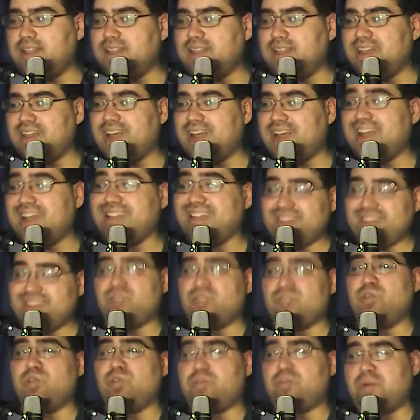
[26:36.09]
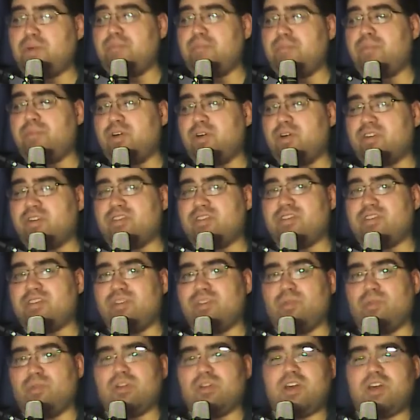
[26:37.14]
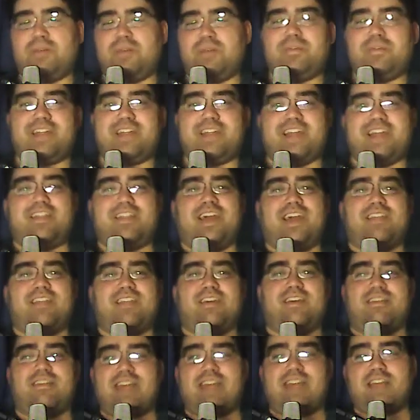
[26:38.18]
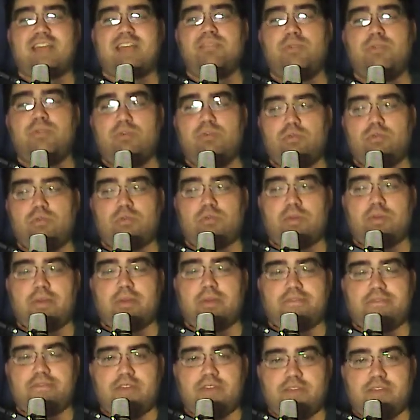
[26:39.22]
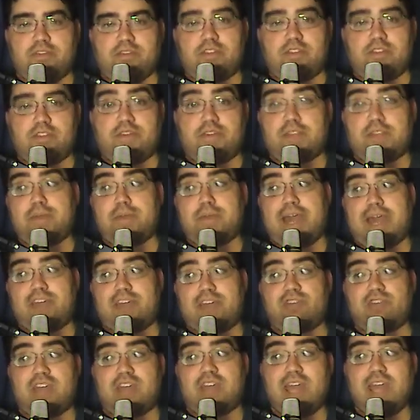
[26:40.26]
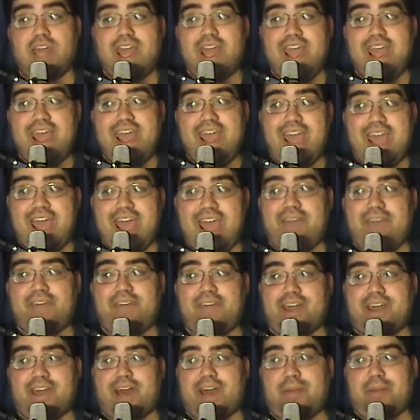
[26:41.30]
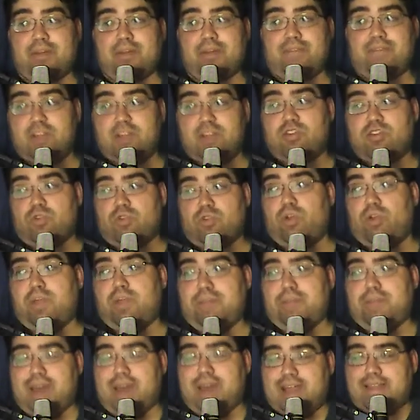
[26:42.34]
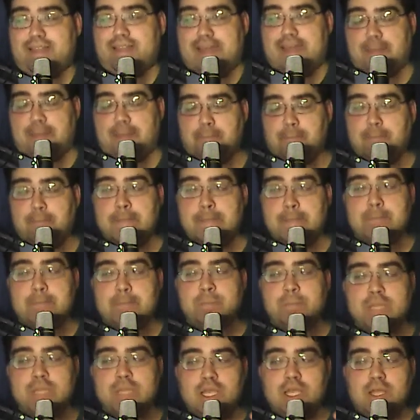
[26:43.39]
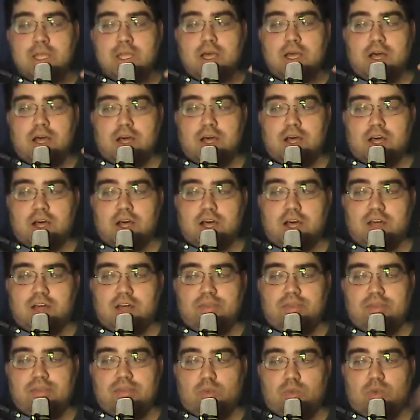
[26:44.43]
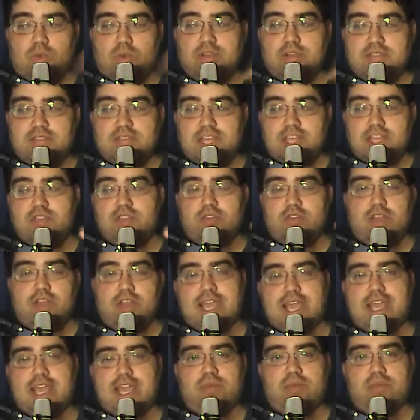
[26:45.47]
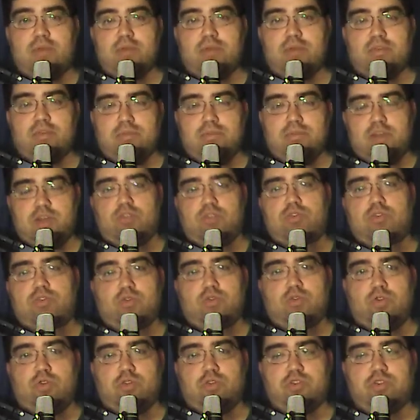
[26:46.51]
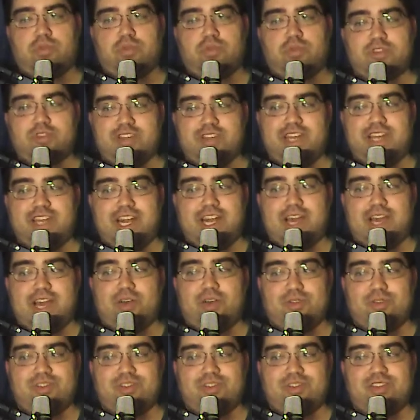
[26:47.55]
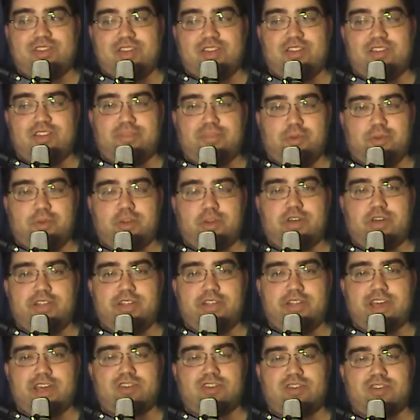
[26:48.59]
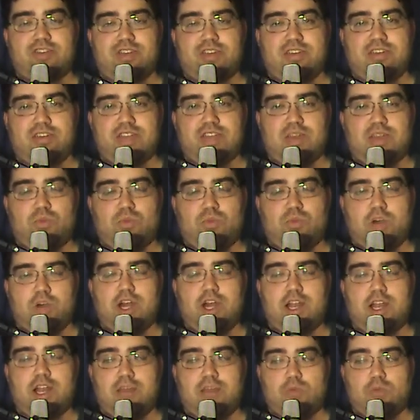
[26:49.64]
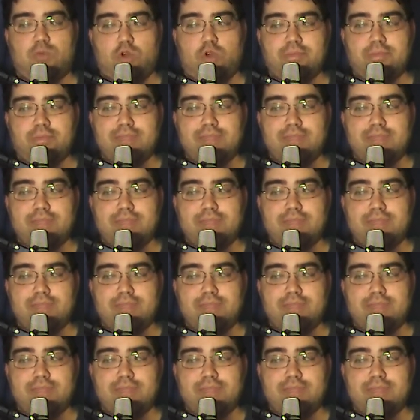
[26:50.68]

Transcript: I liked the Goosebump books. There were a couple that I liked. Uh, Attack of the Mutant was one of my favorites. In fact, we actually have that copy. It's a fun story behind that. Uh, the one teacher aide, when I was in middle school, she was cleaning out her son's book collection because he didn't want it anymore.